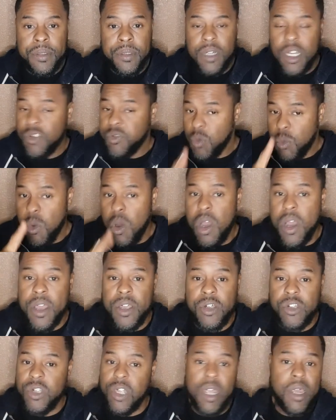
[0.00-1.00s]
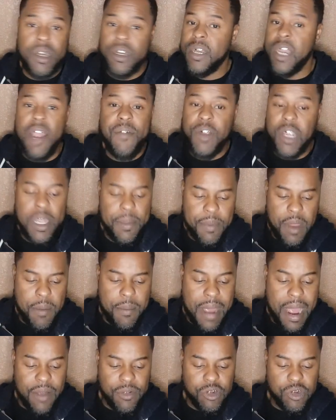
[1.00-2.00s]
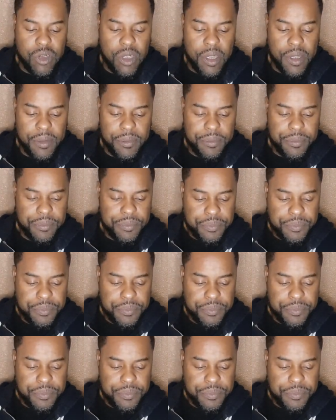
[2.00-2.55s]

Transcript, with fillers: That's for one. They'll never keep their mouth shut.